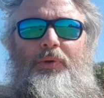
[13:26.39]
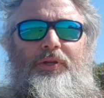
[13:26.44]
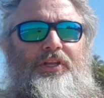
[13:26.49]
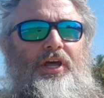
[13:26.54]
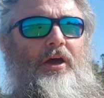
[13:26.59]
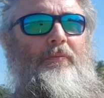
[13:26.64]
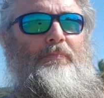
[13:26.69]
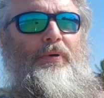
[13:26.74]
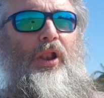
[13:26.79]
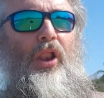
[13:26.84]
we
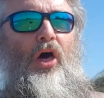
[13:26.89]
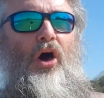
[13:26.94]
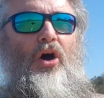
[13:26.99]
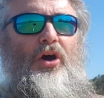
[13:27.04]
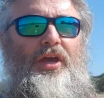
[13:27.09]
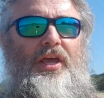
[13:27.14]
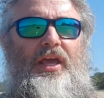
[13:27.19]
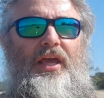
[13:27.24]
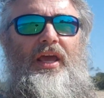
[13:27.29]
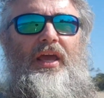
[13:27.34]
don't
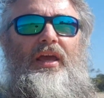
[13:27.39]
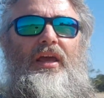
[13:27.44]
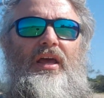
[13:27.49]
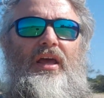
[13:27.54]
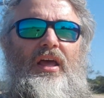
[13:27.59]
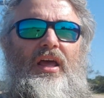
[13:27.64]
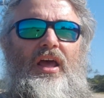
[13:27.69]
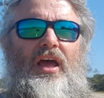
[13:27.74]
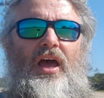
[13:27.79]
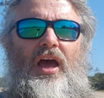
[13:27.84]
belong here,
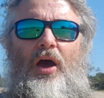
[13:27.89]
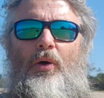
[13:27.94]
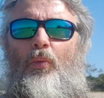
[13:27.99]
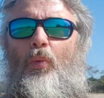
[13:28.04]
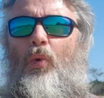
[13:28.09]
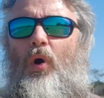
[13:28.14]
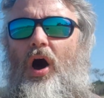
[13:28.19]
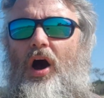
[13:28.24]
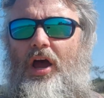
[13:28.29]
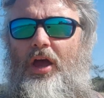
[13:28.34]
and
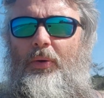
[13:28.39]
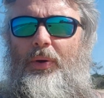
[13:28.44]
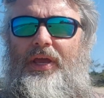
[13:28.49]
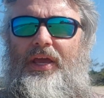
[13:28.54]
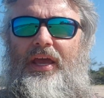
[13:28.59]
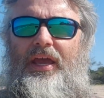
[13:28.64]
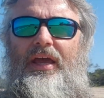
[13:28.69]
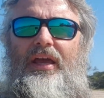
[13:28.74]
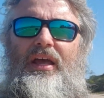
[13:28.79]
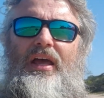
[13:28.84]
why are we
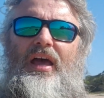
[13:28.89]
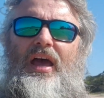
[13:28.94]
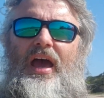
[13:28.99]
here?